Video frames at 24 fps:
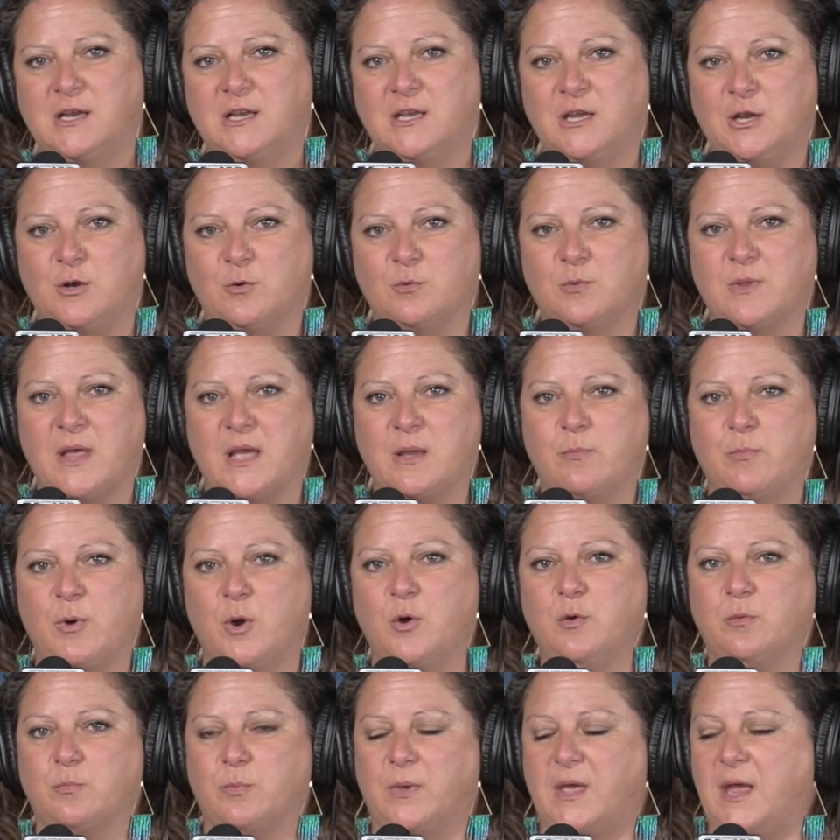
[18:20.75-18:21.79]
like
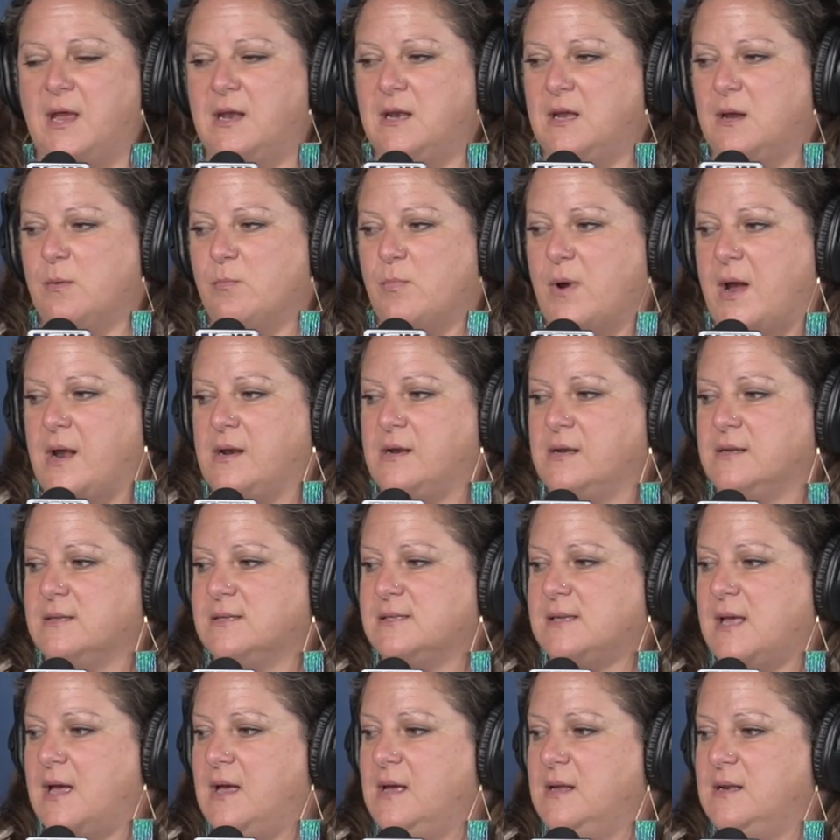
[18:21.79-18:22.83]
both Catie and Brandon
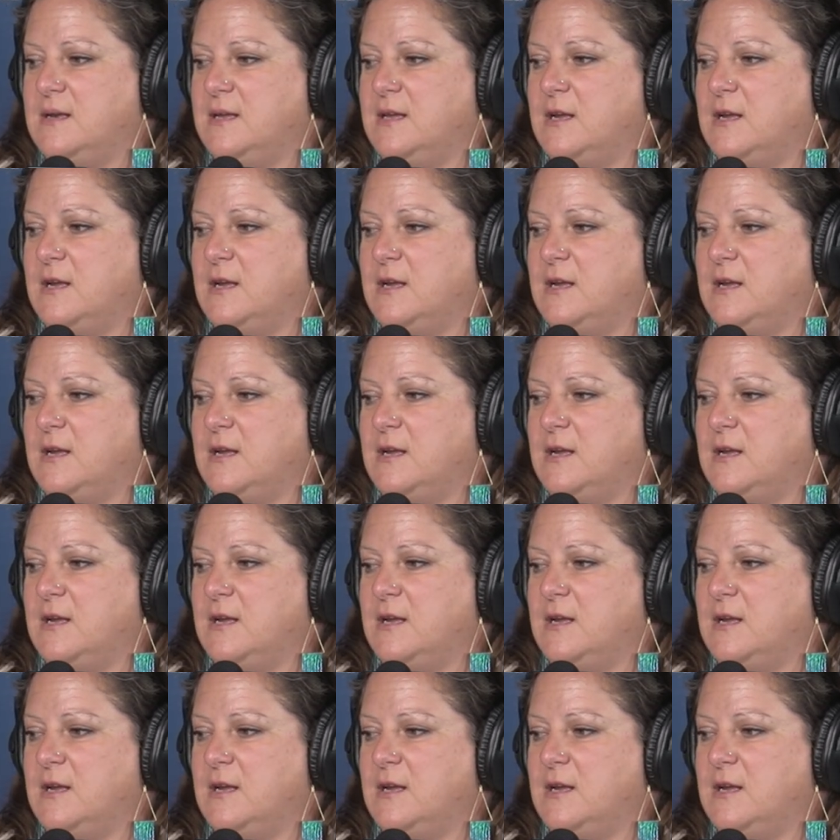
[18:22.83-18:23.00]
said,